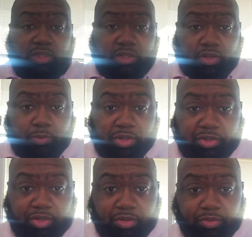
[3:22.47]
is on my
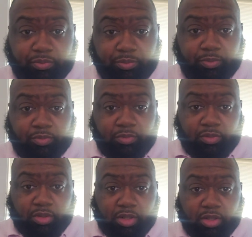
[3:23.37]
shirt.
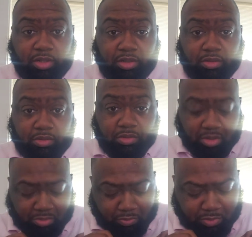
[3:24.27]
I
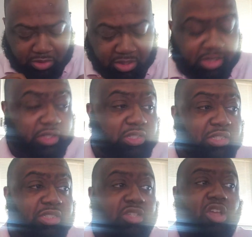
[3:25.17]
don't know what that is.
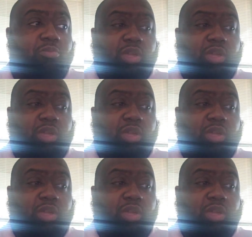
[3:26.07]
That just caught